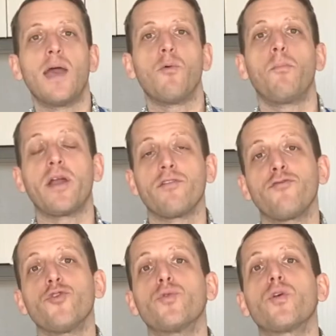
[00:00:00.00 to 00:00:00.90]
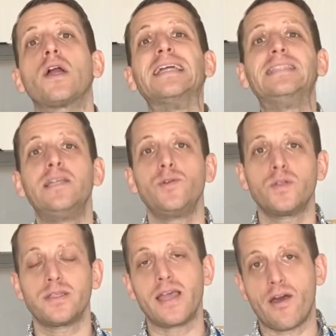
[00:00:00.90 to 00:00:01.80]
will bear fruit
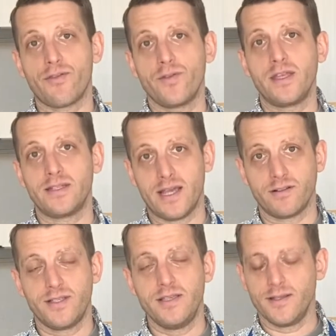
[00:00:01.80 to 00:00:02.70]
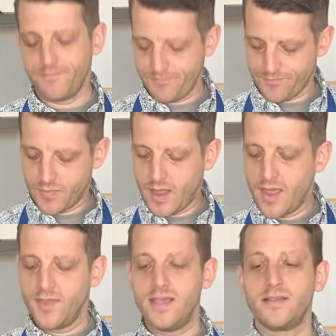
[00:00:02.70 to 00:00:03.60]
continuously out through the entire season.
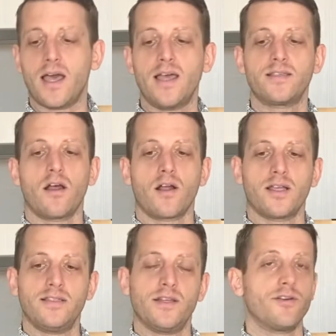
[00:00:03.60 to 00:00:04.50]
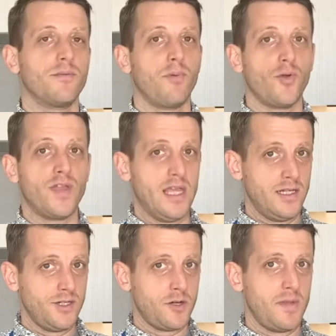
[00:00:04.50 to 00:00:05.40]
These guys are considered both
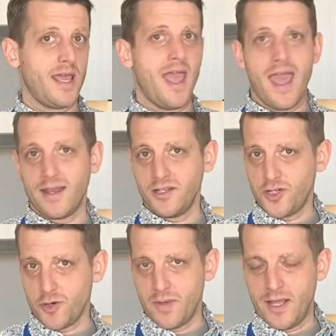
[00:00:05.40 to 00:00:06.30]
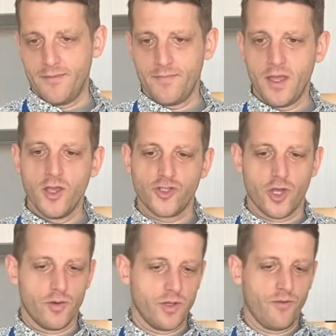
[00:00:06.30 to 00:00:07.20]
indeterminate and determinate.
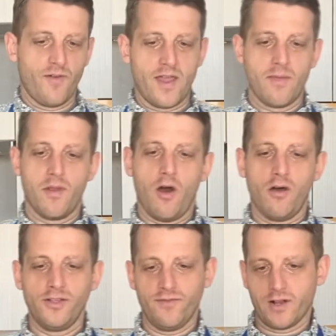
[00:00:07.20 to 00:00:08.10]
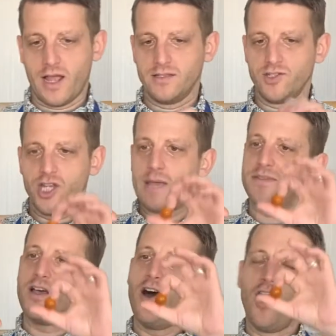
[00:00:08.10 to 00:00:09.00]
So you'll find them in all different kinds of
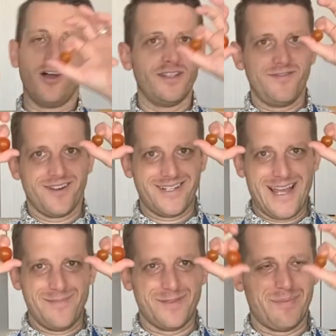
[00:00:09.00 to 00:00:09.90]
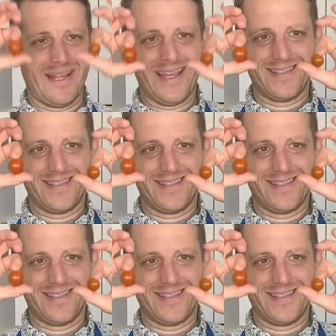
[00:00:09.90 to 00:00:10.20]
shapes, all different types of plant